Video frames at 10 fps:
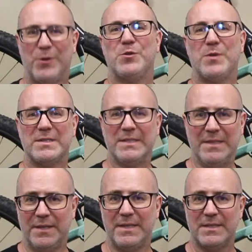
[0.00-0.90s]
interested
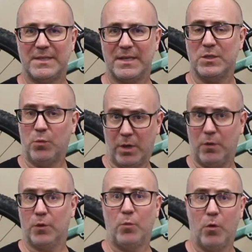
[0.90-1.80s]
in the D six and want
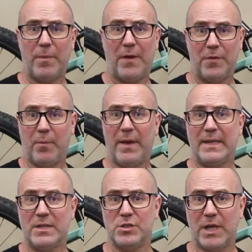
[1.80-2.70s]
to learn more about the
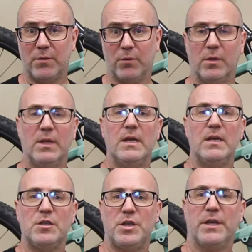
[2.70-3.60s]
bike in general,
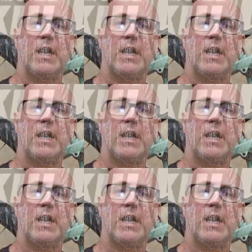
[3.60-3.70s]
check